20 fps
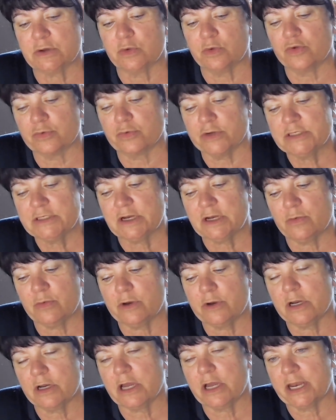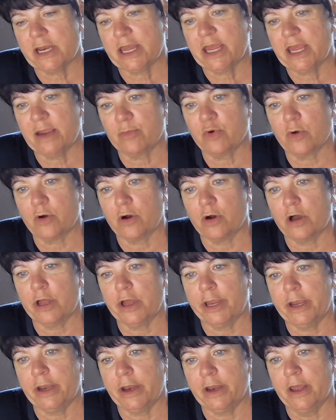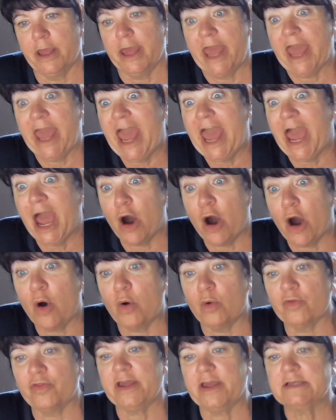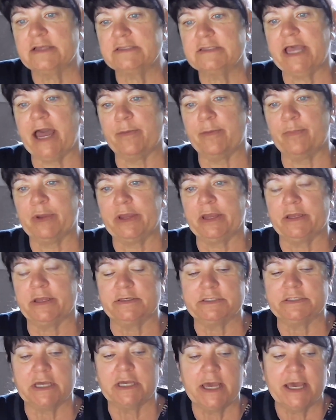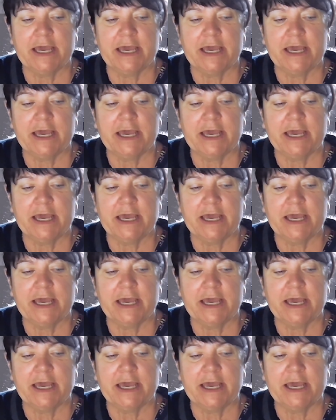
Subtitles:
the reason I want to kind of hammer on how things happened